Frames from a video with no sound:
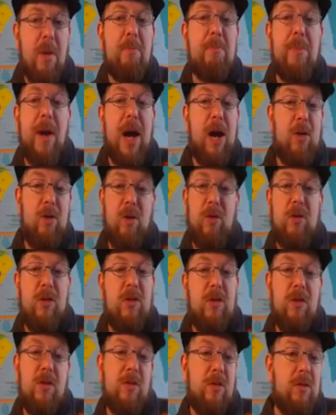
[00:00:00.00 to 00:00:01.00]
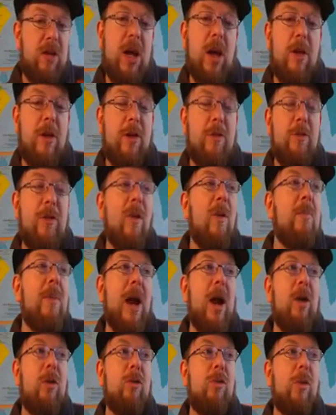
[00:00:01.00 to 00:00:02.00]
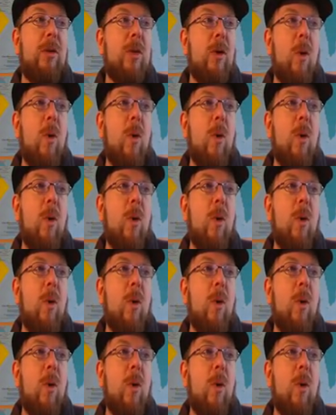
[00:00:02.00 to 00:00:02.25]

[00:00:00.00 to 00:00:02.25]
barrels, they fill barrels with